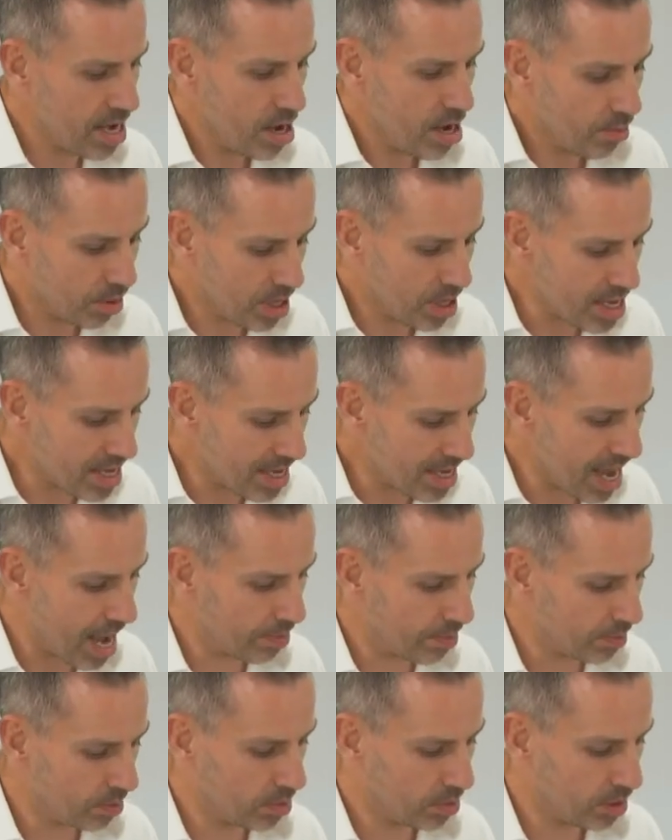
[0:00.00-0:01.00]
but he
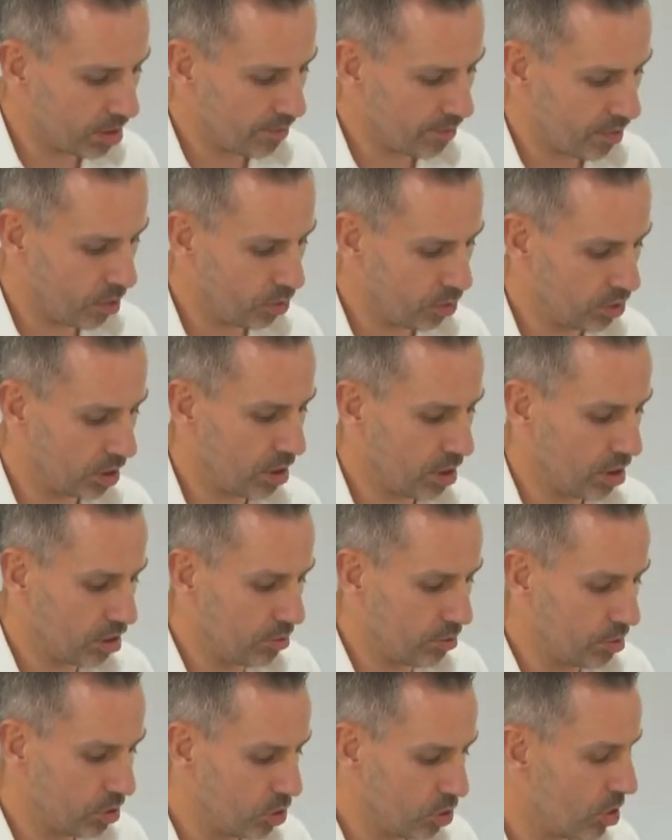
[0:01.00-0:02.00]
kept himself close to
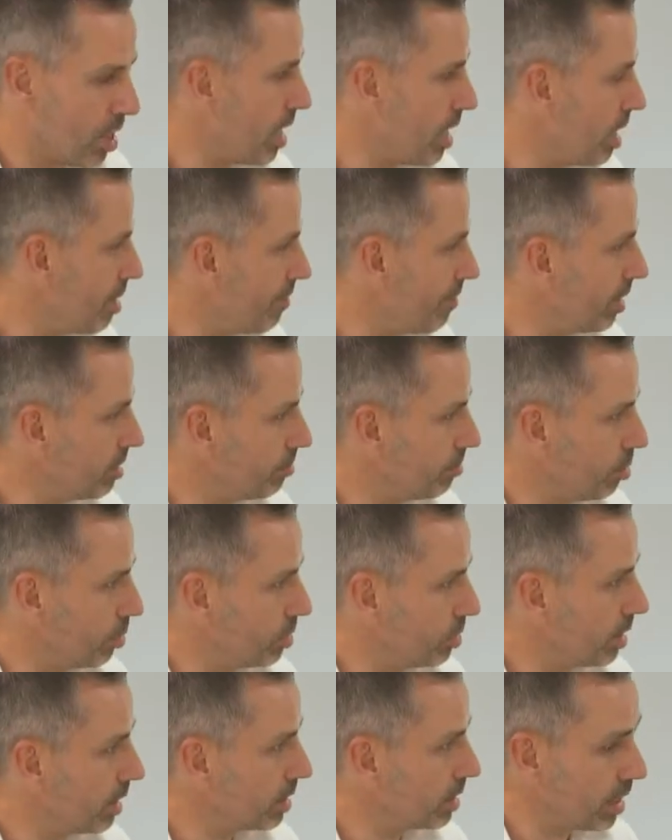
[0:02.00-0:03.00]
customers during that innovation
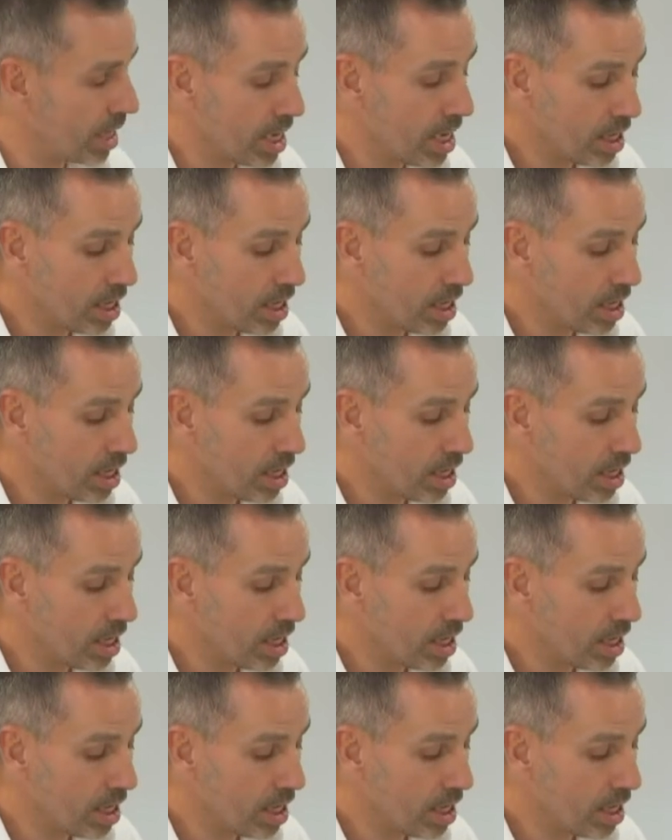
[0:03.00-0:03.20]
process,